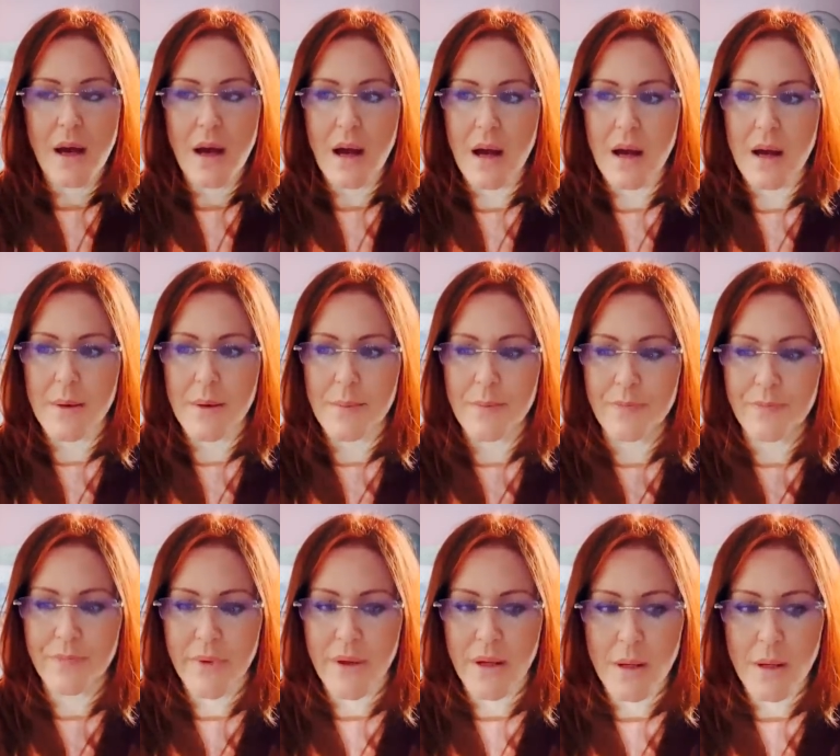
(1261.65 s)
Um,
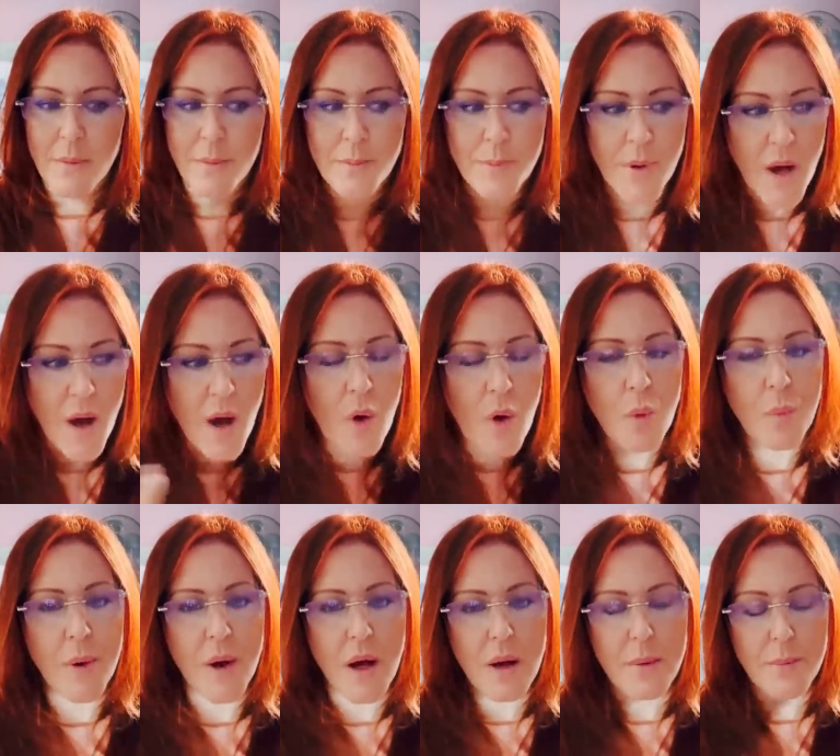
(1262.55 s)
but, oh,
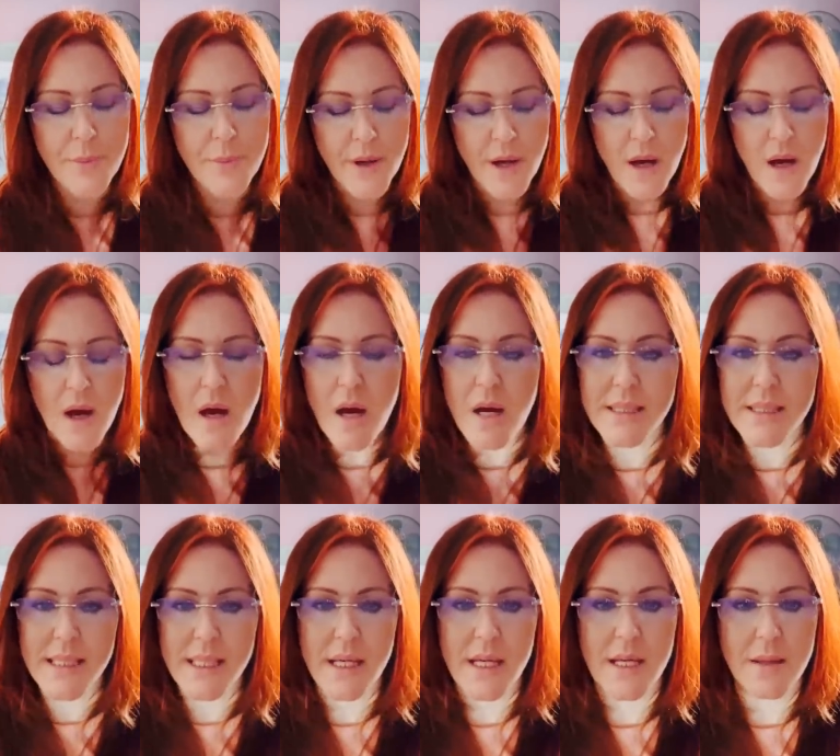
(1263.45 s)
but, but her
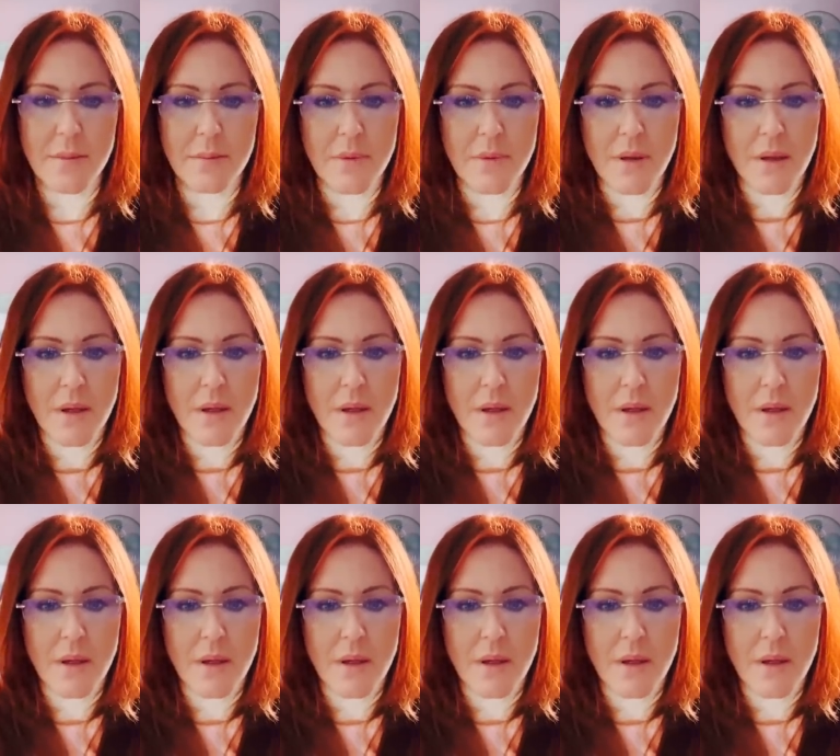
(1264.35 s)
team,